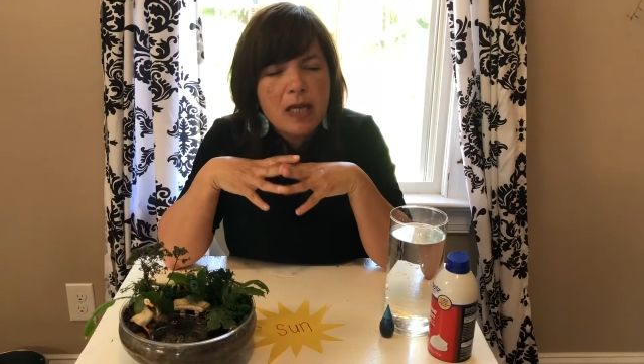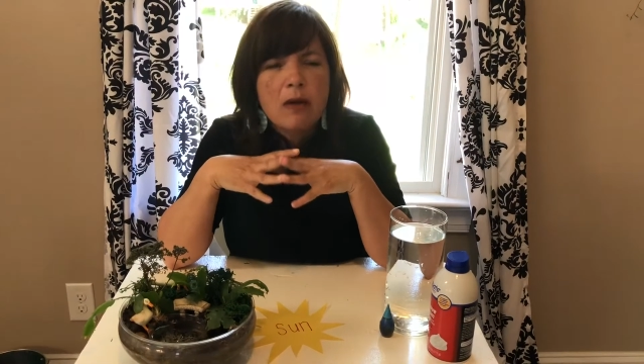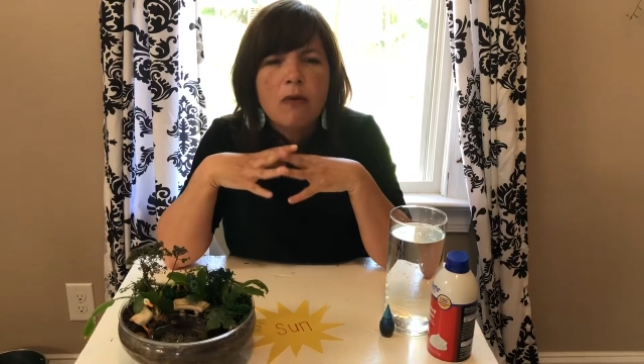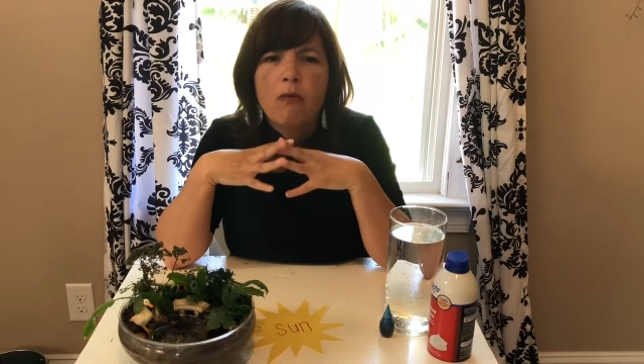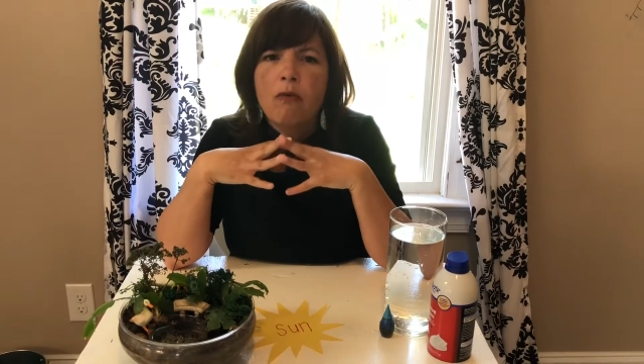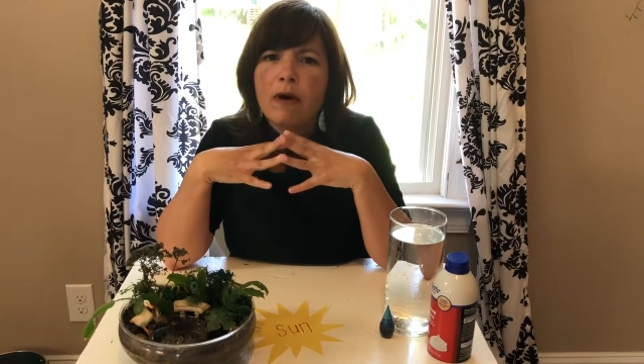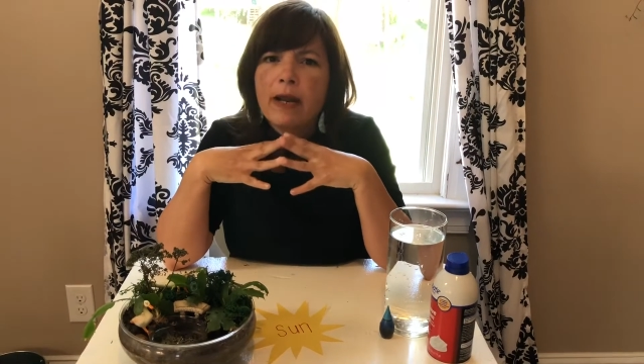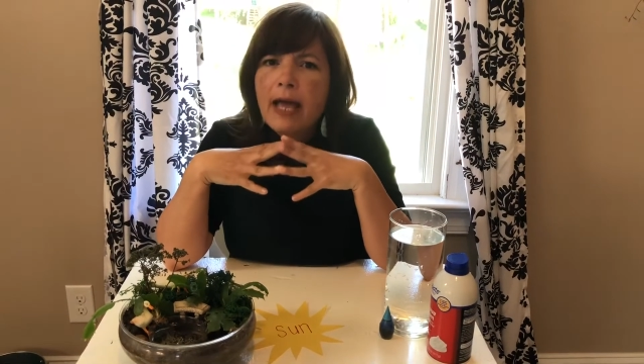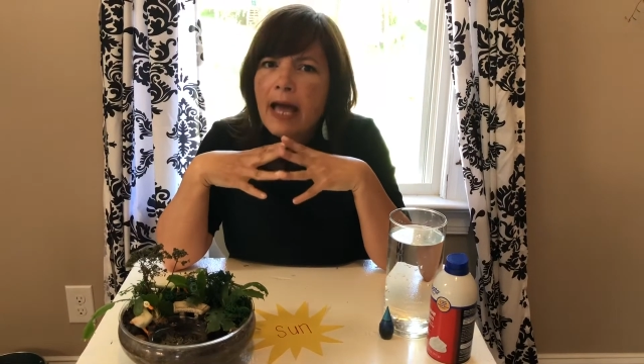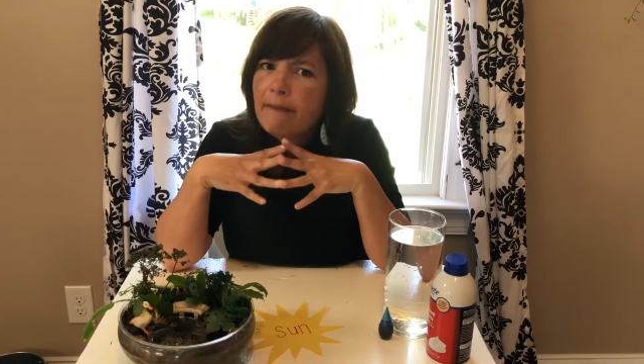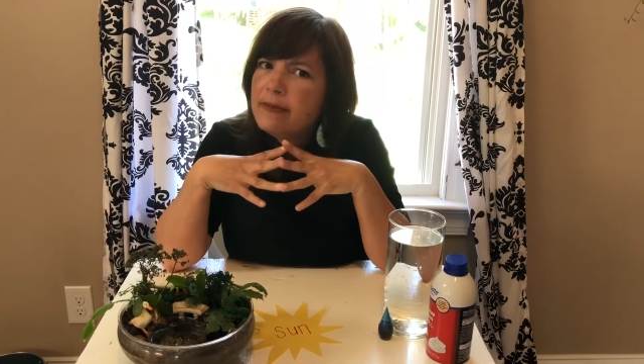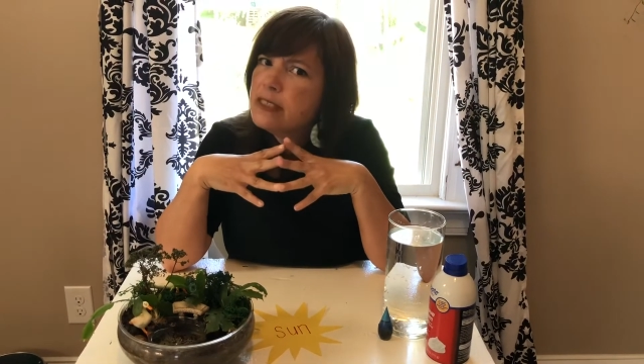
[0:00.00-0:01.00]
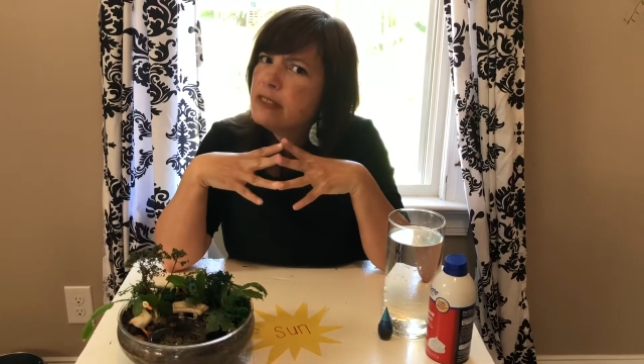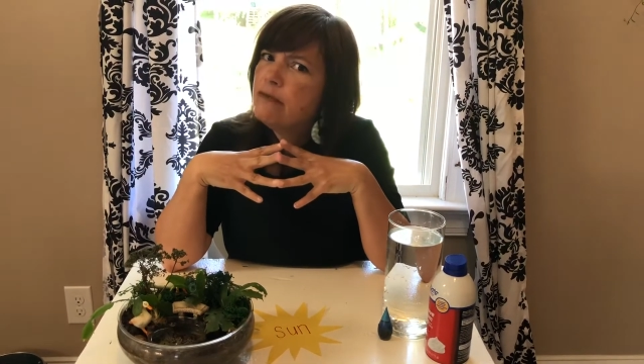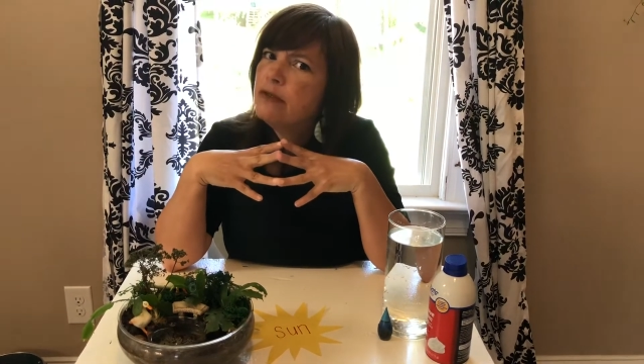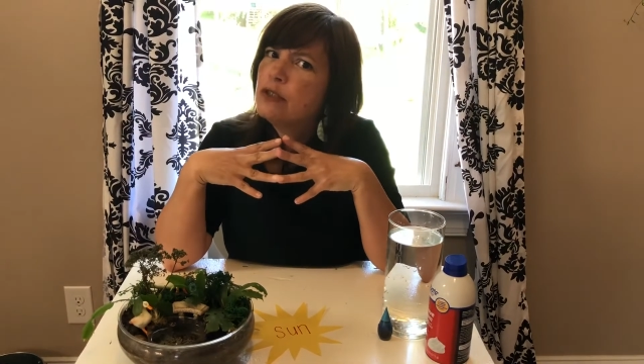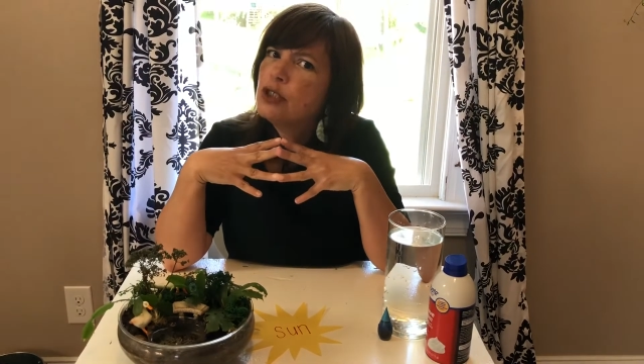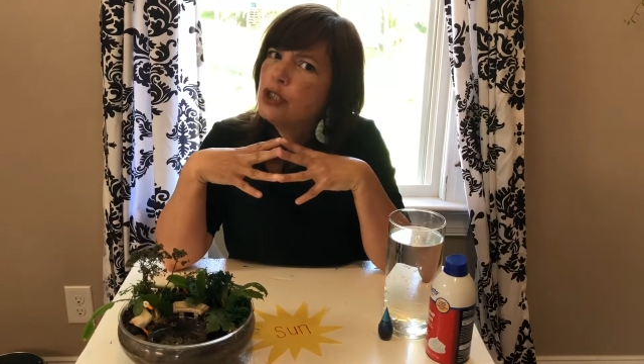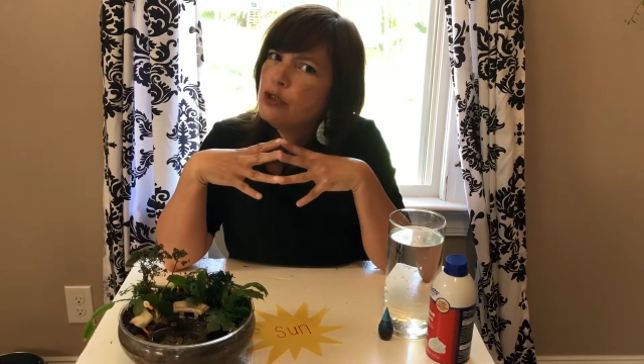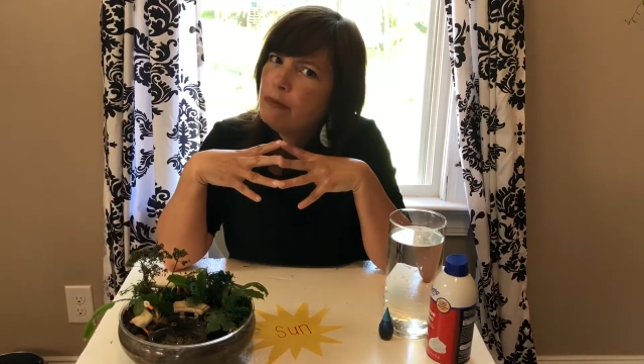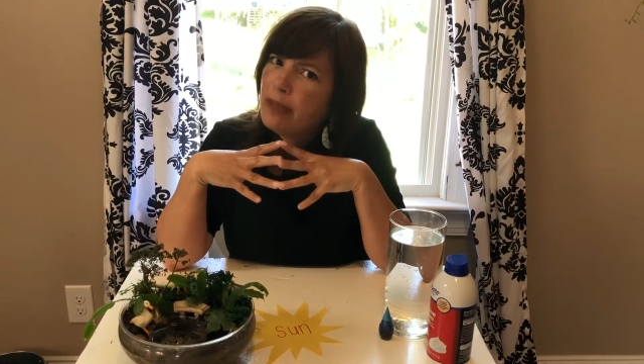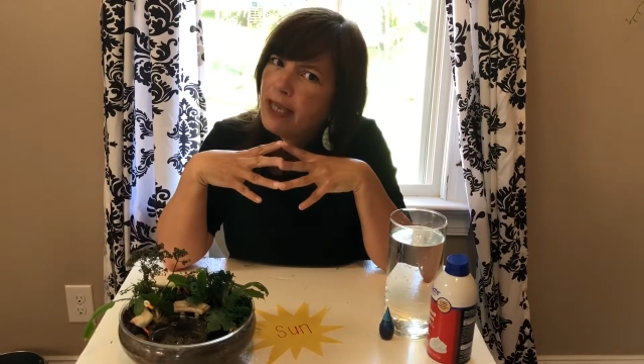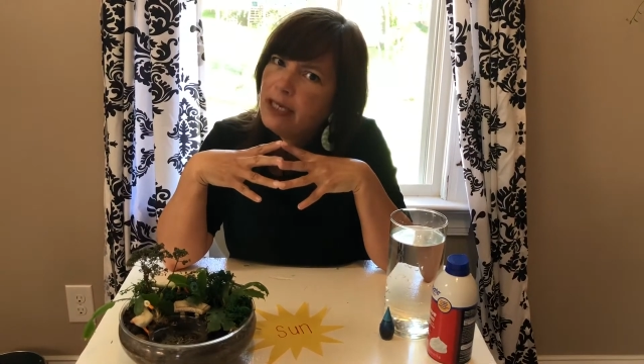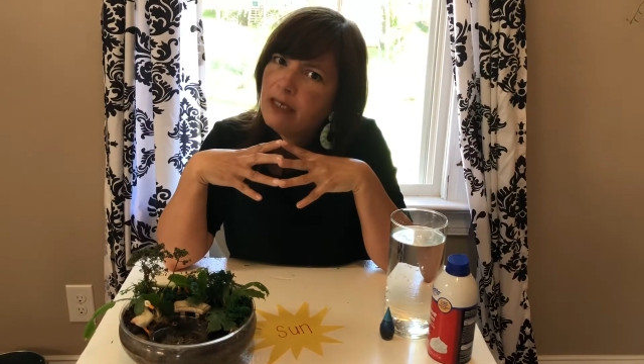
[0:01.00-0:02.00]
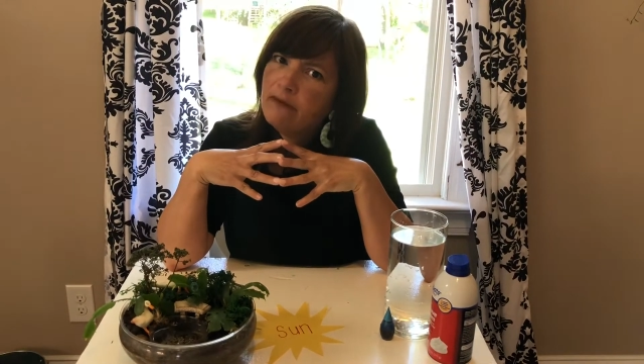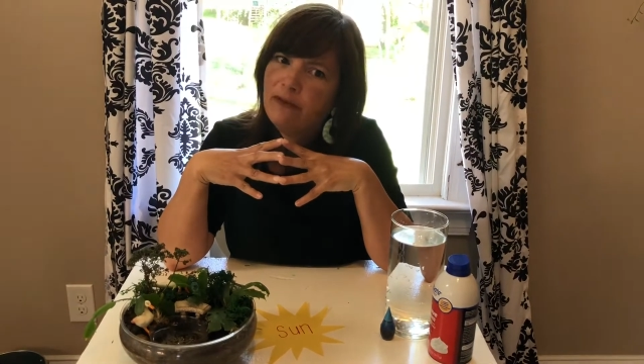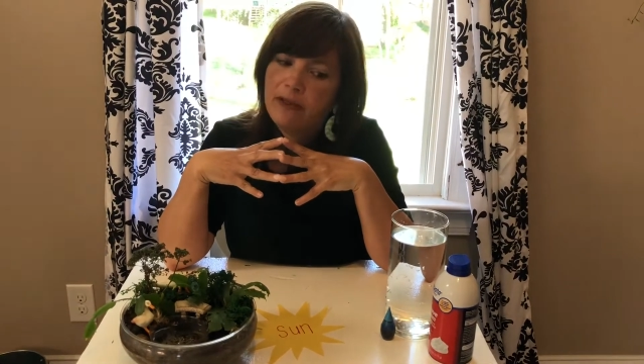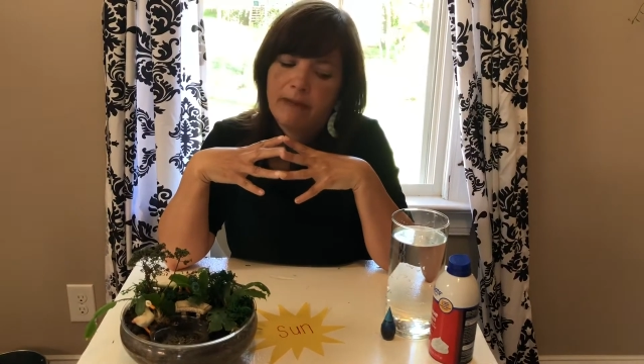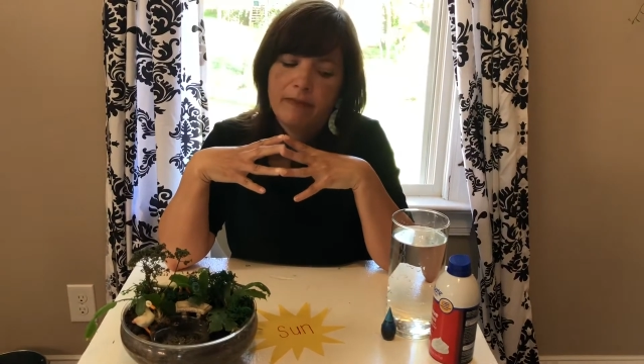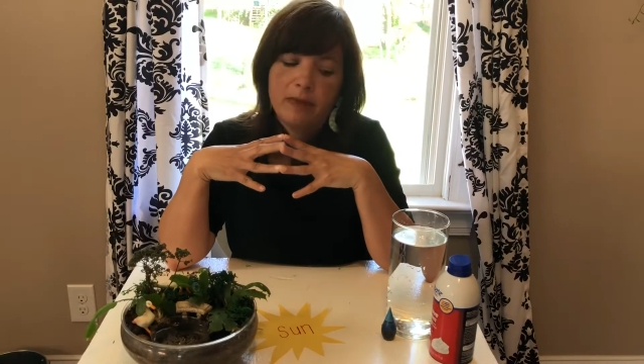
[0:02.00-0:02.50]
What happens if there's too many of them?